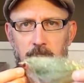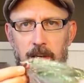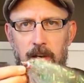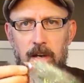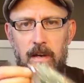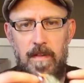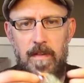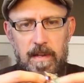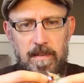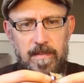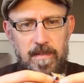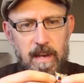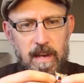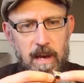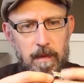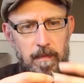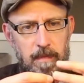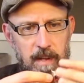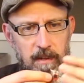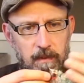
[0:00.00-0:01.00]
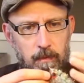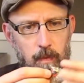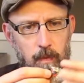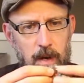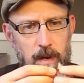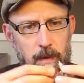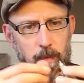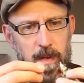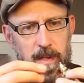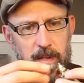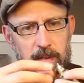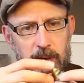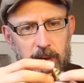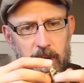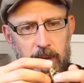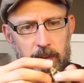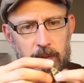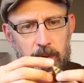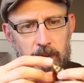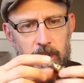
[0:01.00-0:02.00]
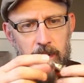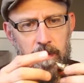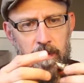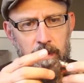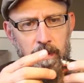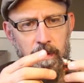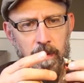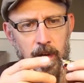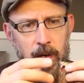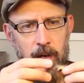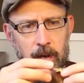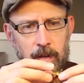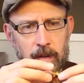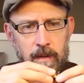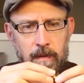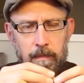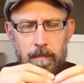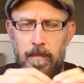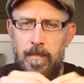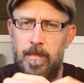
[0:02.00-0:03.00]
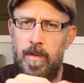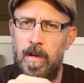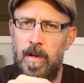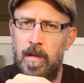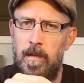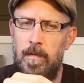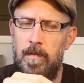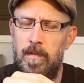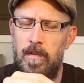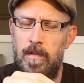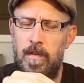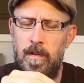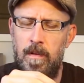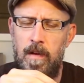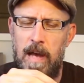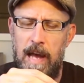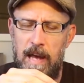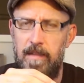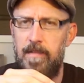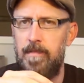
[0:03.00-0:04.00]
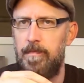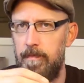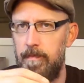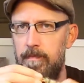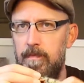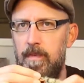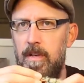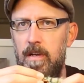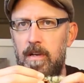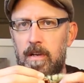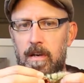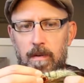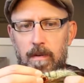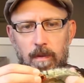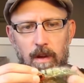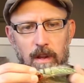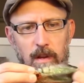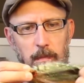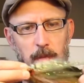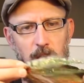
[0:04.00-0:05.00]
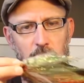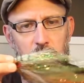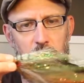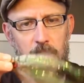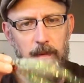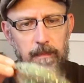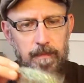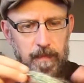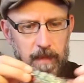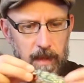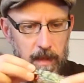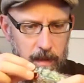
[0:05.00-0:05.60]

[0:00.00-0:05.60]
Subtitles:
That's the aim. That's why we tie the head rather bulky.